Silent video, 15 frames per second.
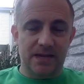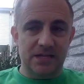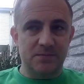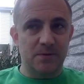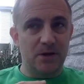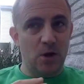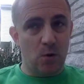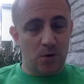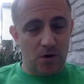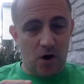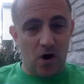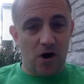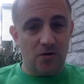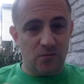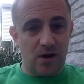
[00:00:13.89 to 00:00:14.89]
that's been going
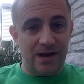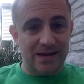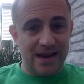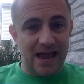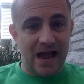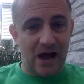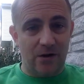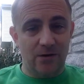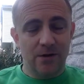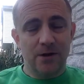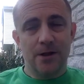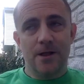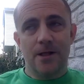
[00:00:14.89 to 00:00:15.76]
on right now